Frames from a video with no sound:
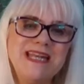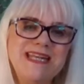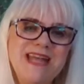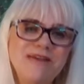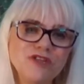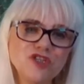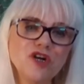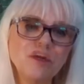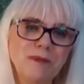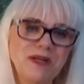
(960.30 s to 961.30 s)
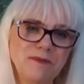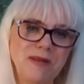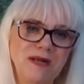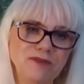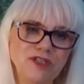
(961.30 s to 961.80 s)
never talk bad
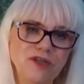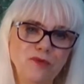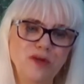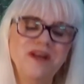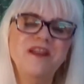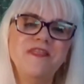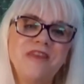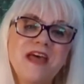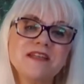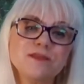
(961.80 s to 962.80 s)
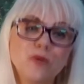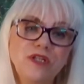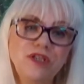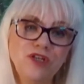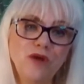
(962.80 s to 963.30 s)
about you. That's when
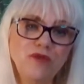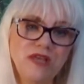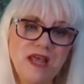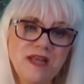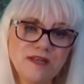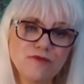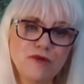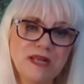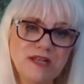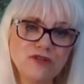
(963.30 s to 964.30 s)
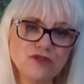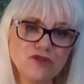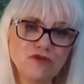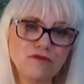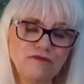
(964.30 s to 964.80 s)
you know you're getting a really good
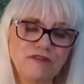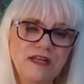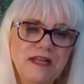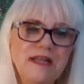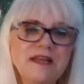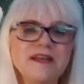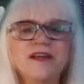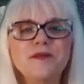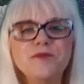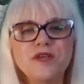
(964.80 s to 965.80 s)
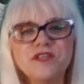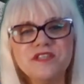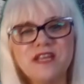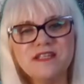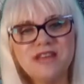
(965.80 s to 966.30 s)
gut feeling, because
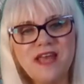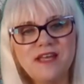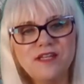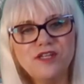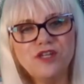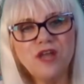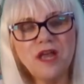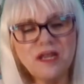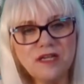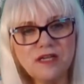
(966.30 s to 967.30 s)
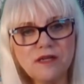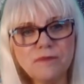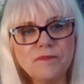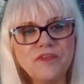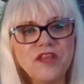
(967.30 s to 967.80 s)
they'll say,
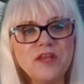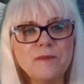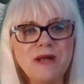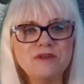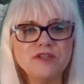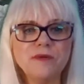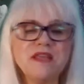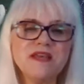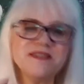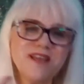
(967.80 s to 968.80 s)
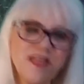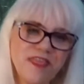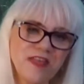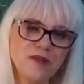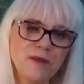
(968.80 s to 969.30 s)
think about doing this,
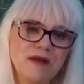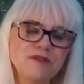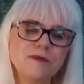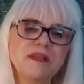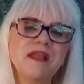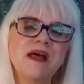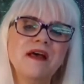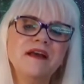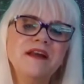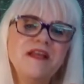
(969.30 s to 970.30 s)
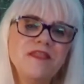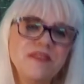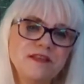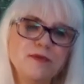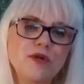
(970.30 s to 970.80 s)
think about doing that.
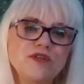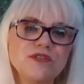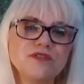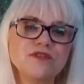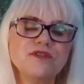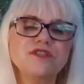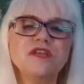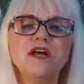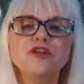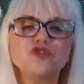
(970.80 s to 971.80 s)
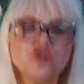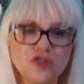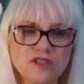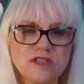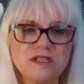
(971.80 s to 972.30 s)
This person's good to you.
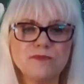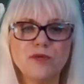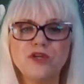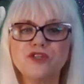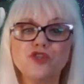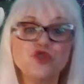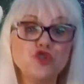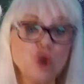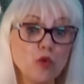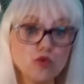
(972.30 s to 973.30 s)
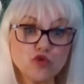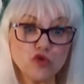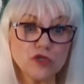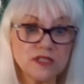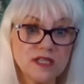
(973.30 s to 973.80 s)
Trust this person. Don't
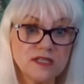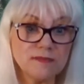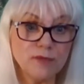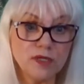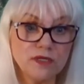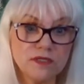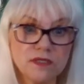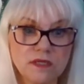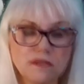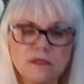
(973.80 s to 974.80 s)
trust this person.